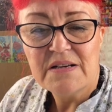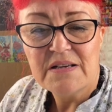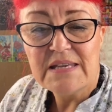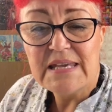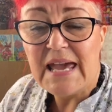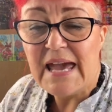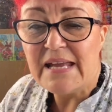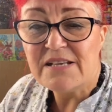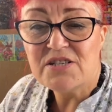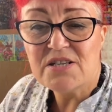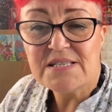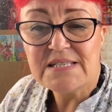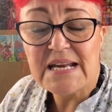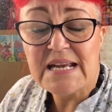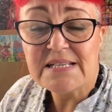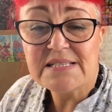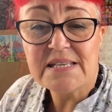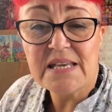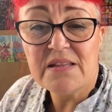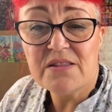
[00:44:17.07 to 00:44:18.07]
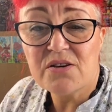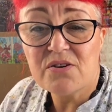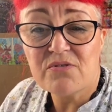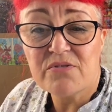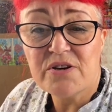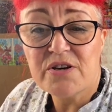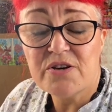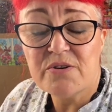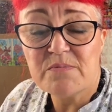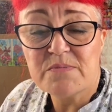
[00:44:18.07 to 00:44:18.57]
Yeah, just ask in the
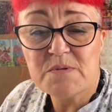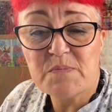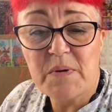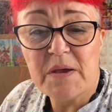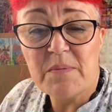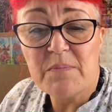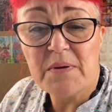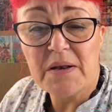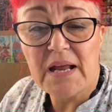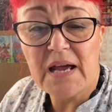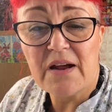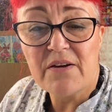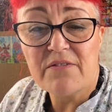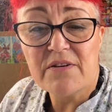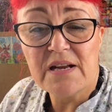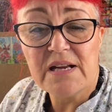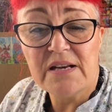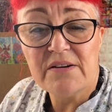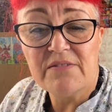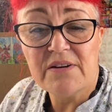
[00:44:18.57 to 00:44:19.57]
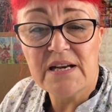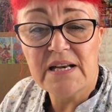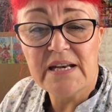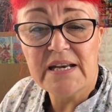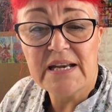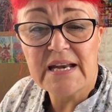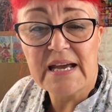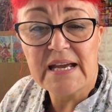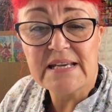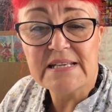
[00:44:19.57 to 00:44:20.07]
groups. People are really,
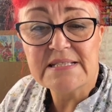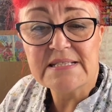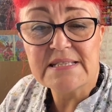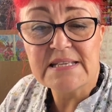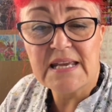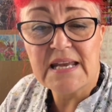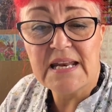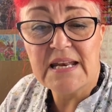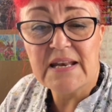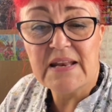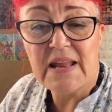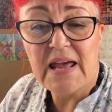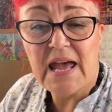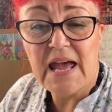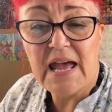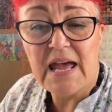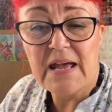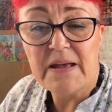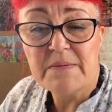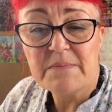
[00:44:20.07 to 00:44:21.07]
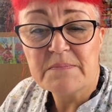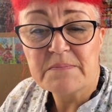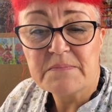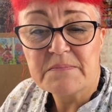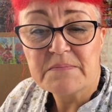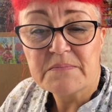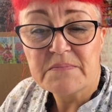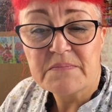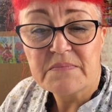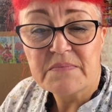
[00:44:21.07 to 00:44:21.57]
really nice in there.
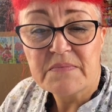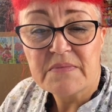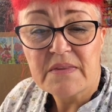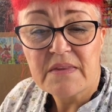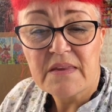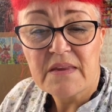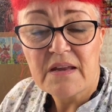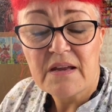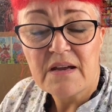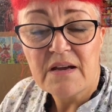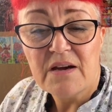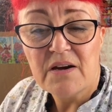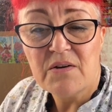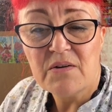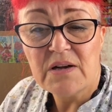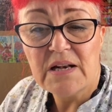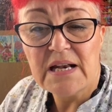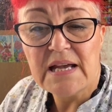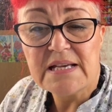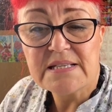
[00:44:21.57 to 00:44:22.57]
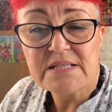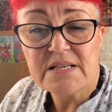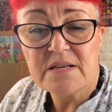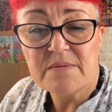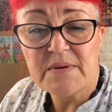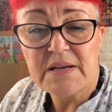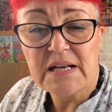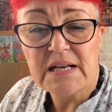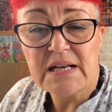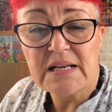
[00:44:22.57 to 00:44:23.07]
Oh, Claire's going
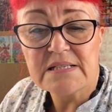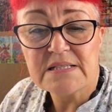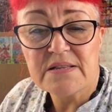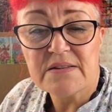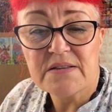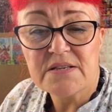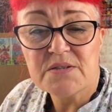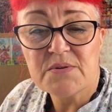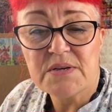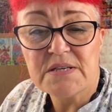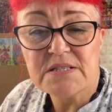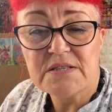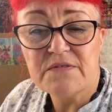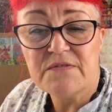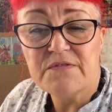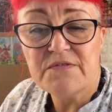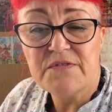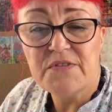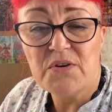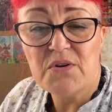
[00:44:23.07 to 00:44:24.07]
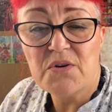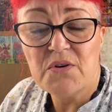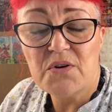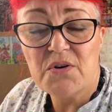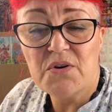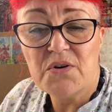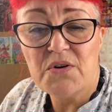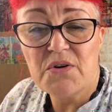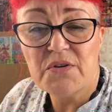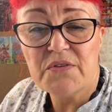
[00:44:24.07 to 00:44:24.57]
to be in class on the
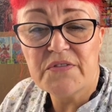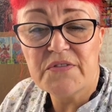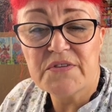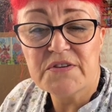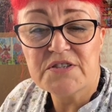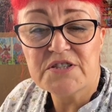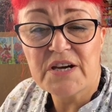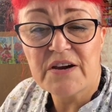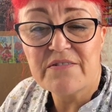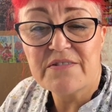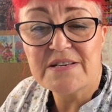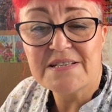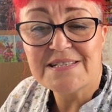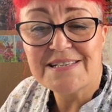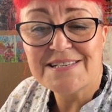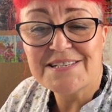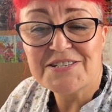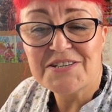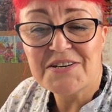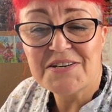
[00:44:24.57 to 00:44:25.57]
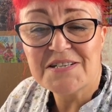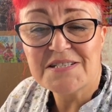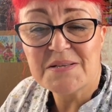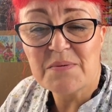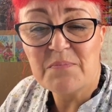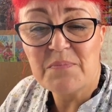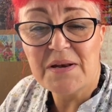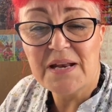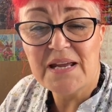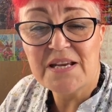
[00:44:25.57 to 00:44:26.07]
24th. Sharon's enjoyed it. It's
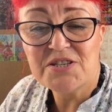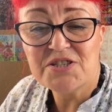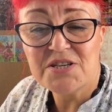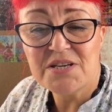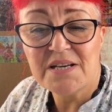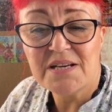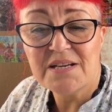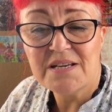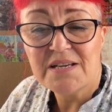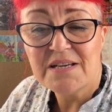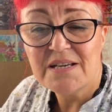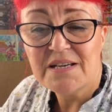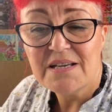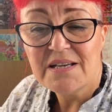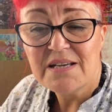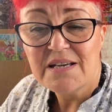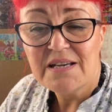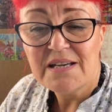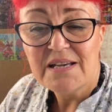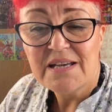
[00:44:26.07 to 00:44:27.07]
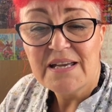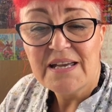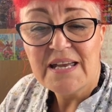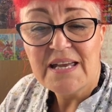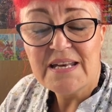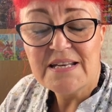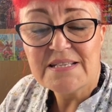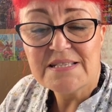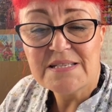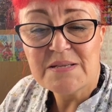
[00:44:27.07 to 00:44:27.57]
a pleasure.
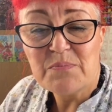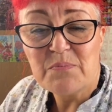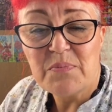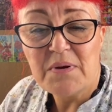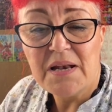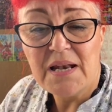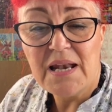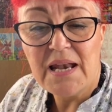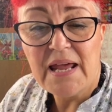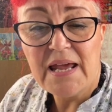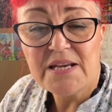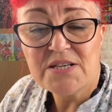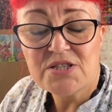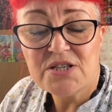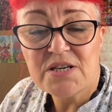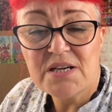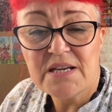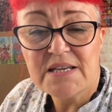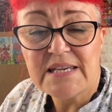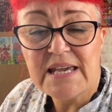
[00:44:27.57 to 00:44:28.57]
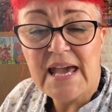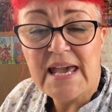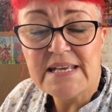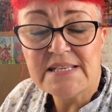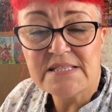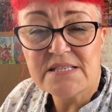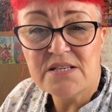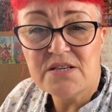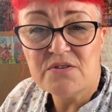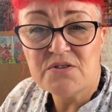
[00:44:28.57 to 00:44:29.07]
It's a pleasure.
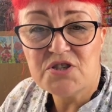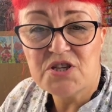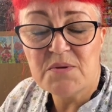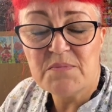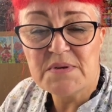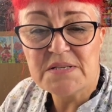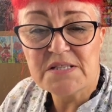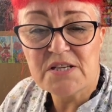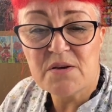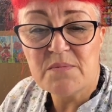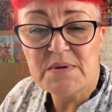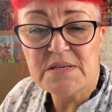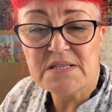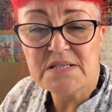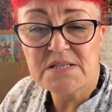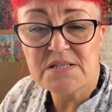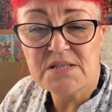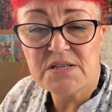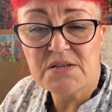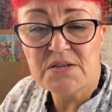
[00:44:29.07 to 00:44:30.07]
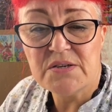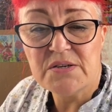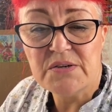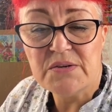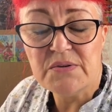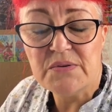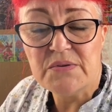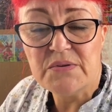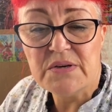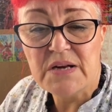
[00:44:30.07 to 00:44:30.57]
Yes, new shimmer's coming
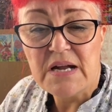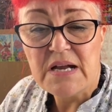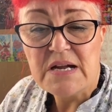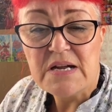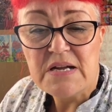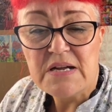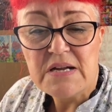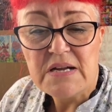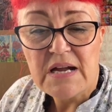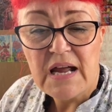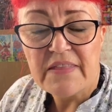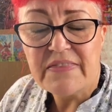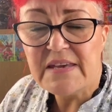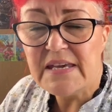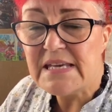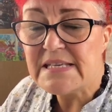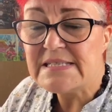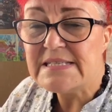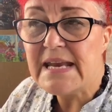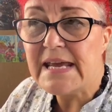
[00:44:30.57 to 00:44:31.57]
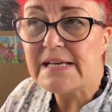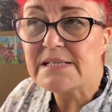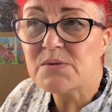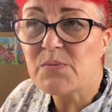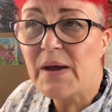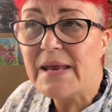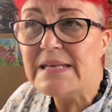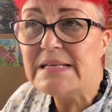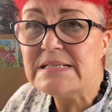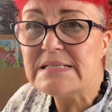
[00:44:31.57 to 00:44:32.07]
soon. I think it's
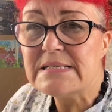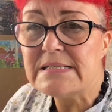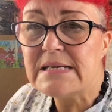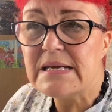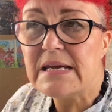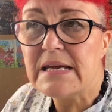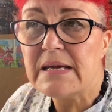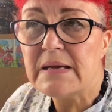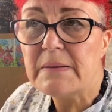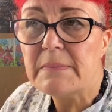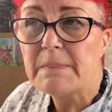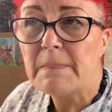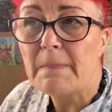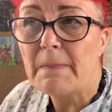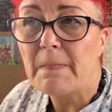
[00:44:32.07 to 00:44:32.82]
next Wednesday.